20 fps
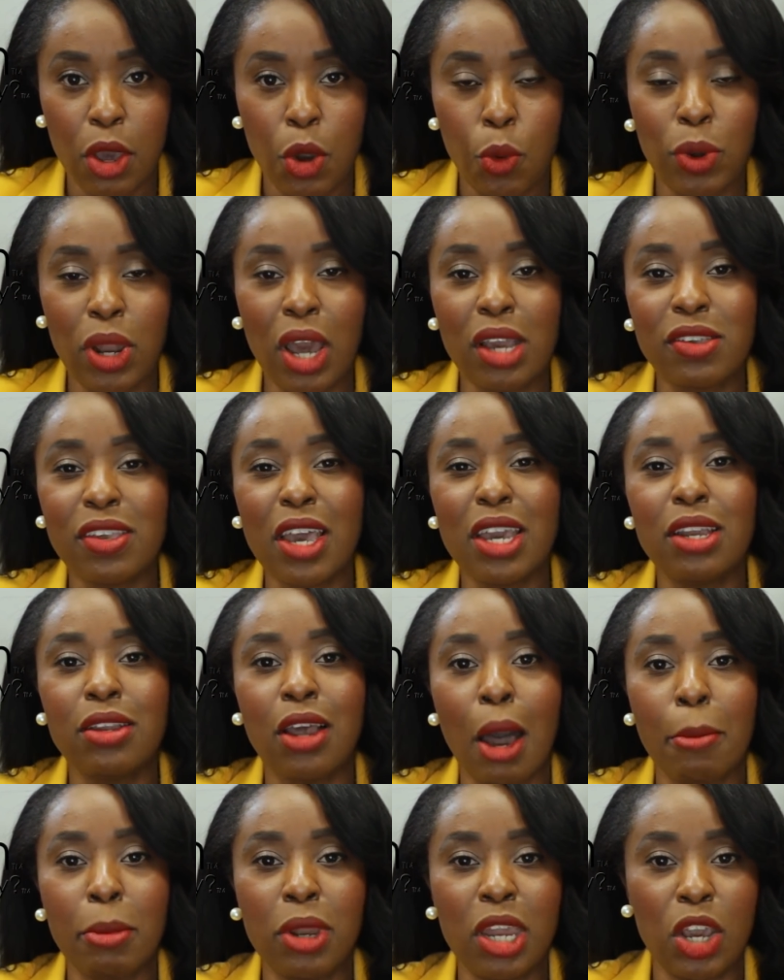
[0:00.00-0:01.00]
When I say
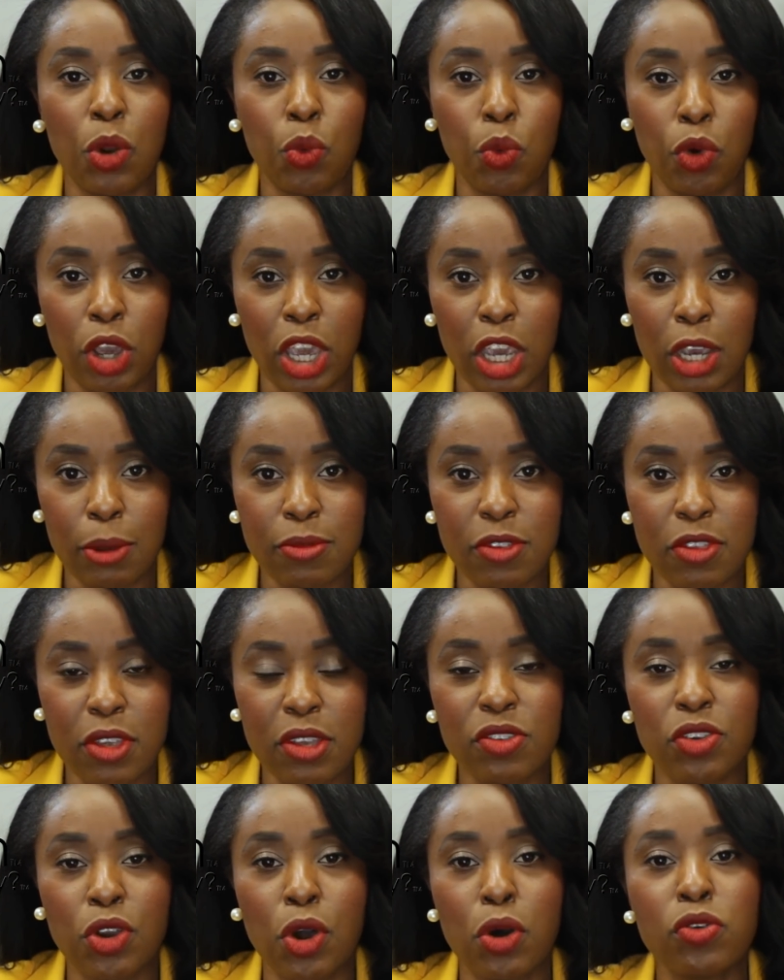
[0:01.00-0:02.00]
Dominique Williams,
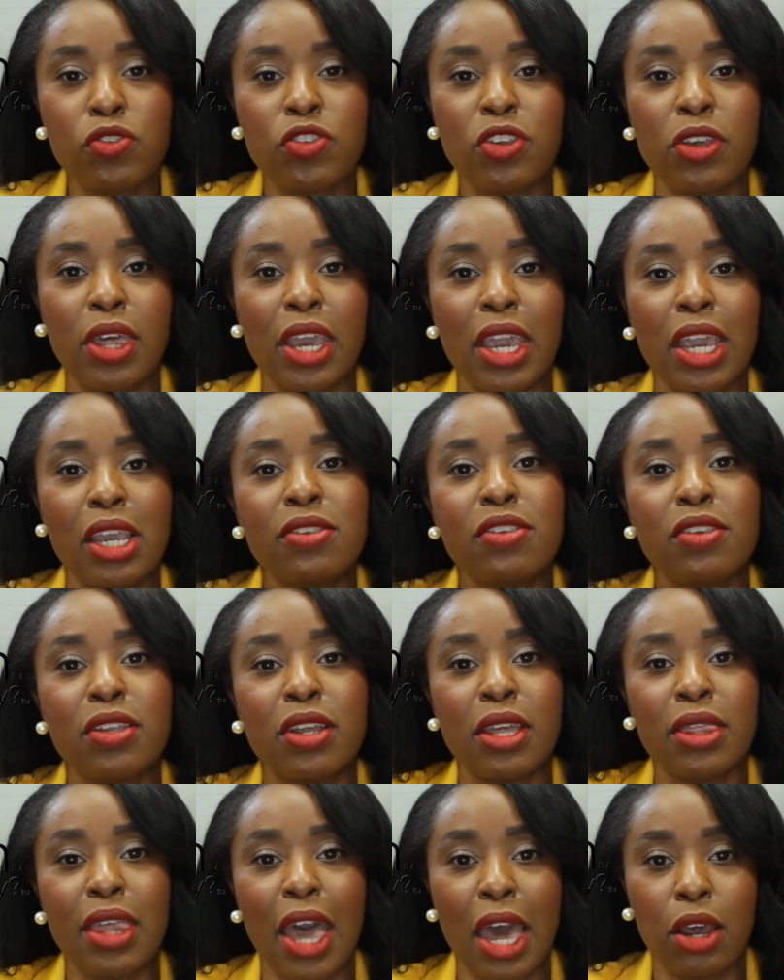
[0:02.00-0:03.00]
this goes to the
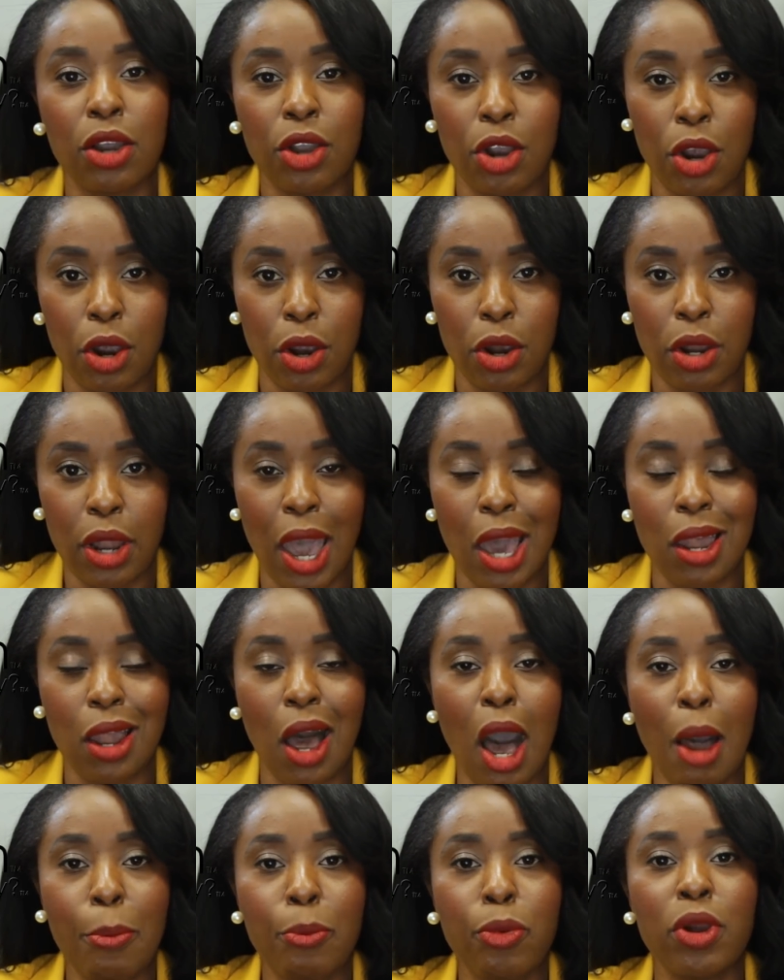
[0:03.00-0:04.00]
incident that occurred at
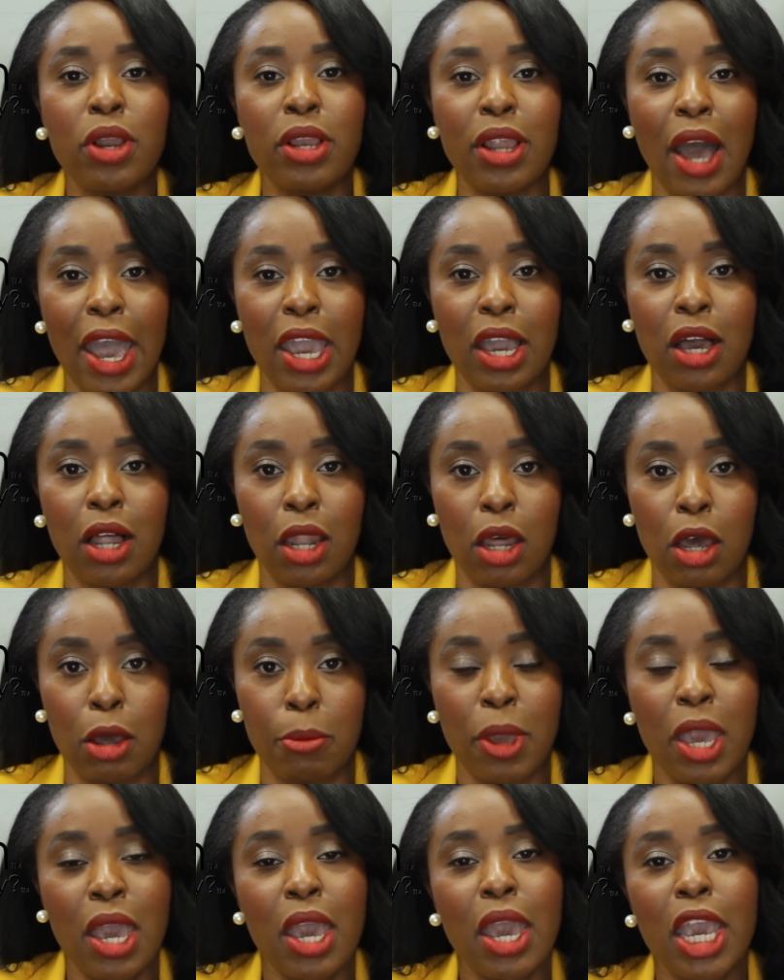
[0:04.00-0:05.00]
Opera
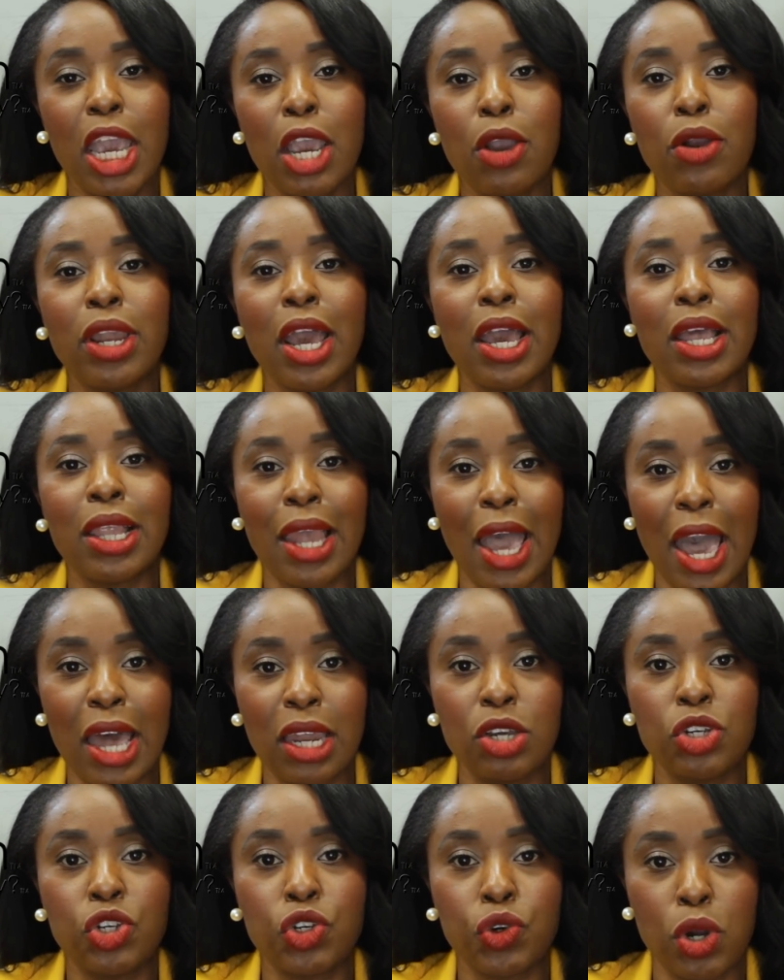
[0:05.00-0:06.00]
Nightclub here in
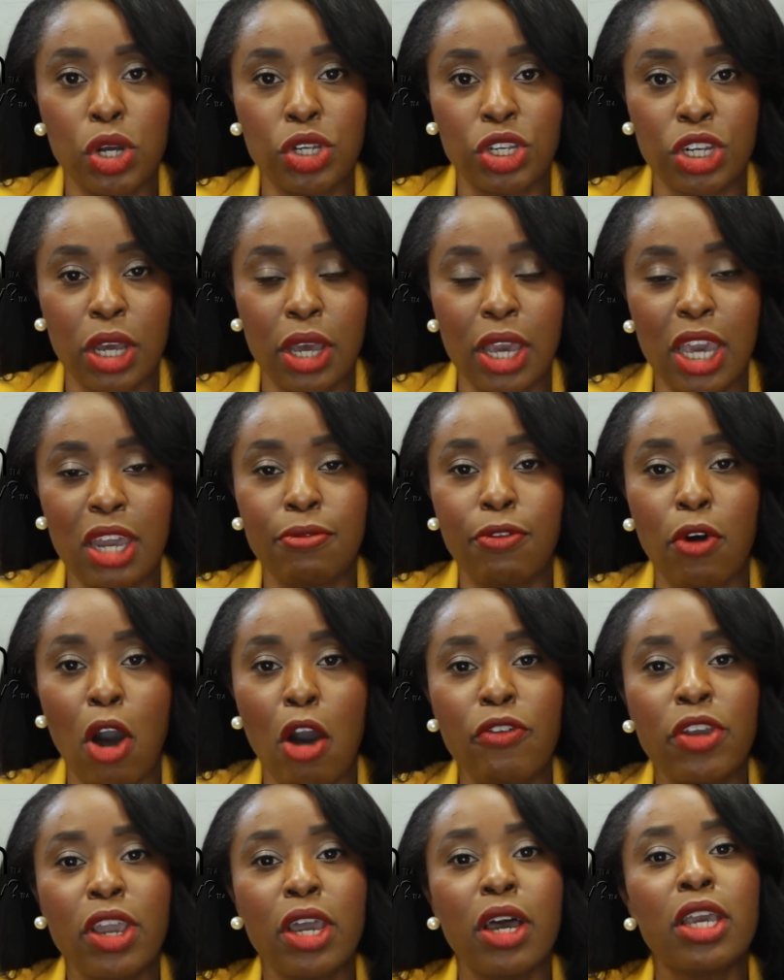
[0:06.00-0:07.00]
Atlanta, Georgia,
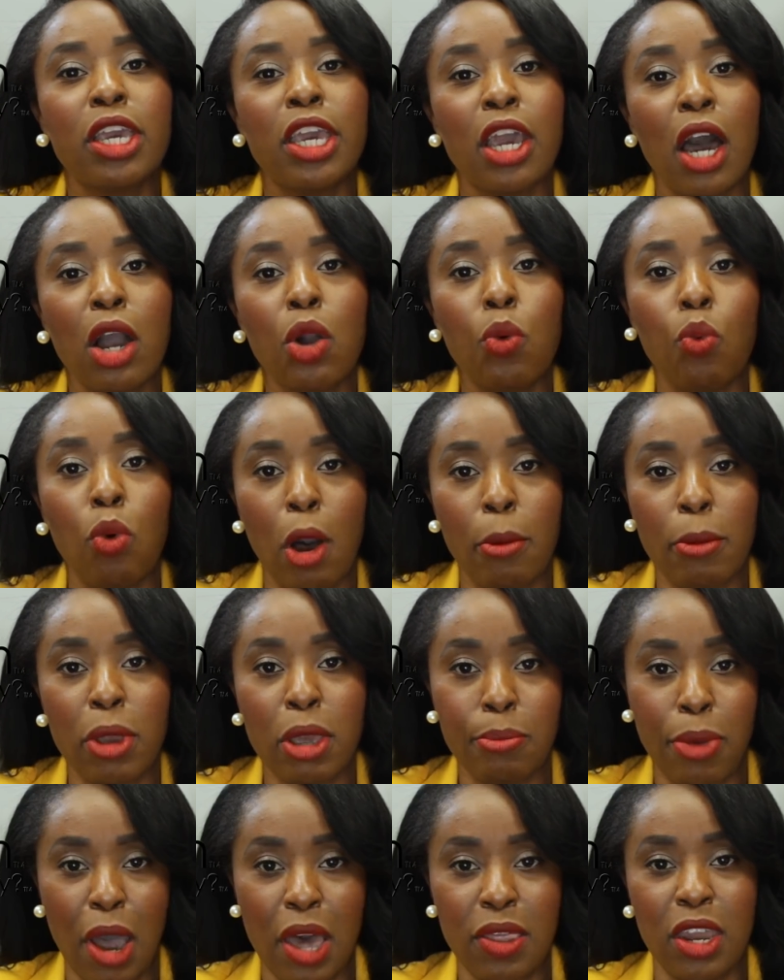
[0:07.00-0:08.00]
involving a young
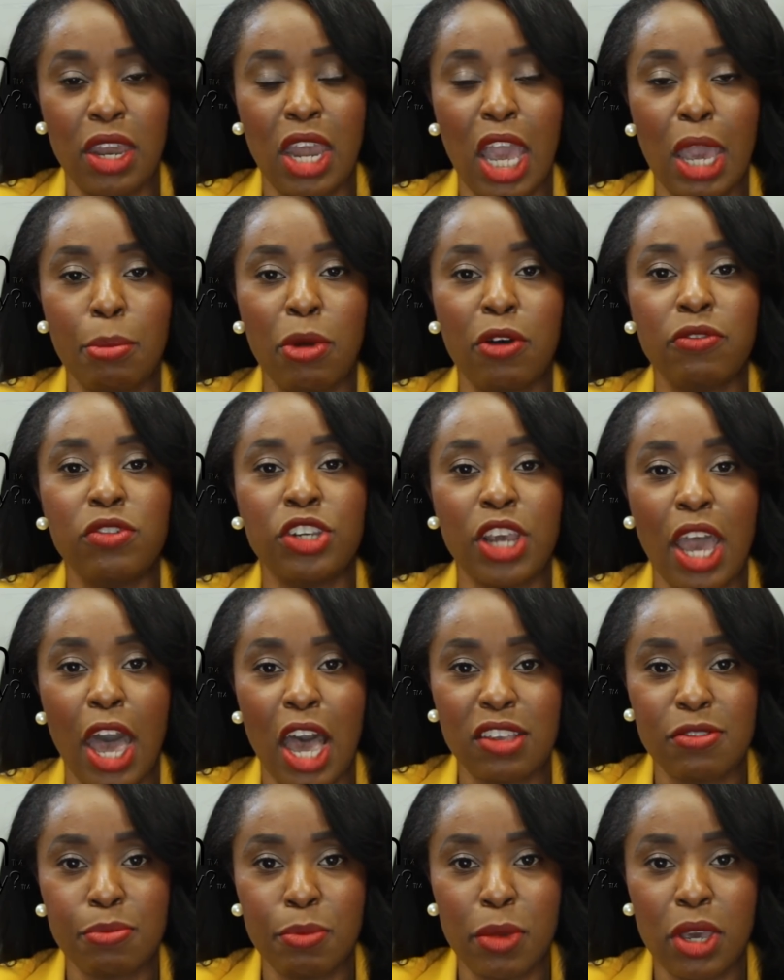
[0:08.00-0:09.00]
woman by the name of
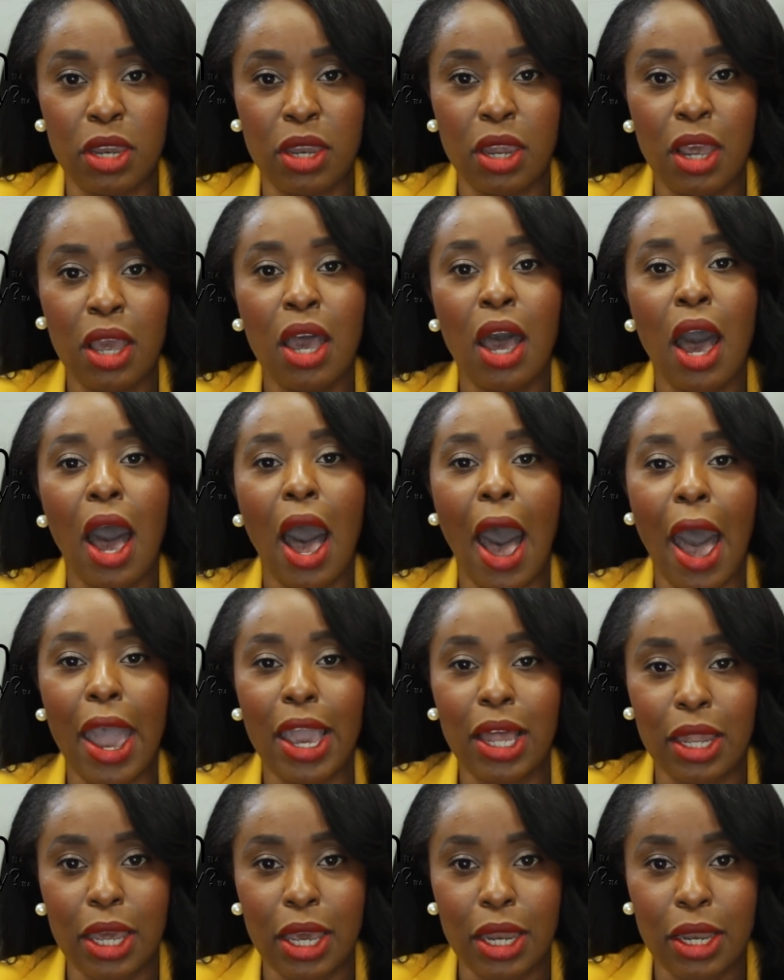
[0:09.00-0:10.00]
Jasmine
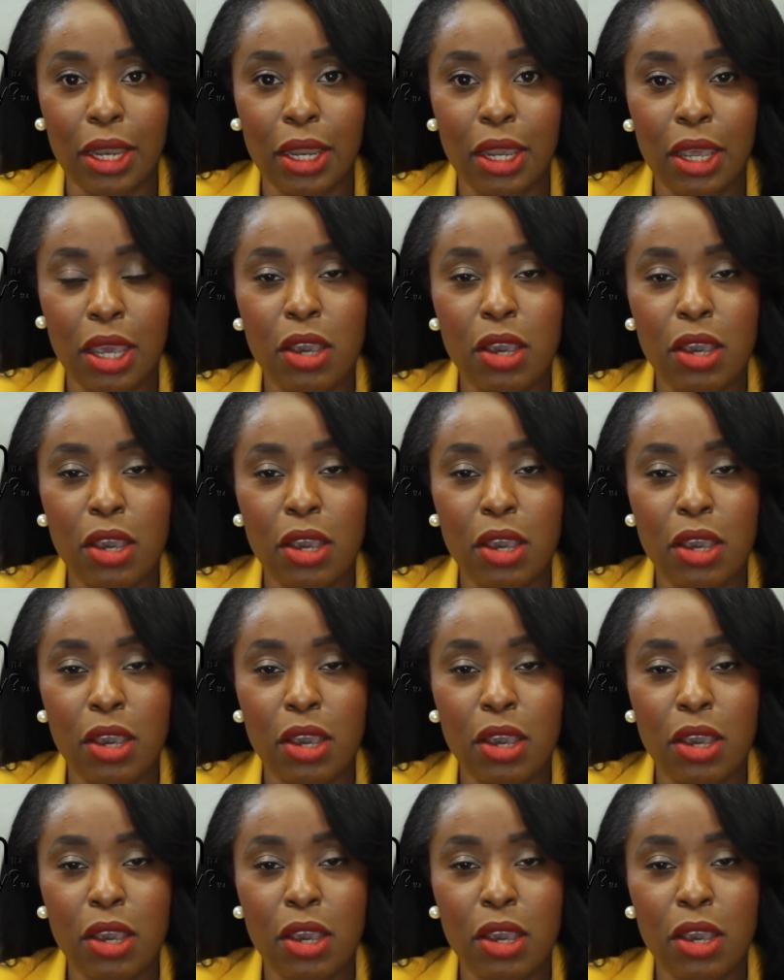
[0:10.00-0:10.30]
Island.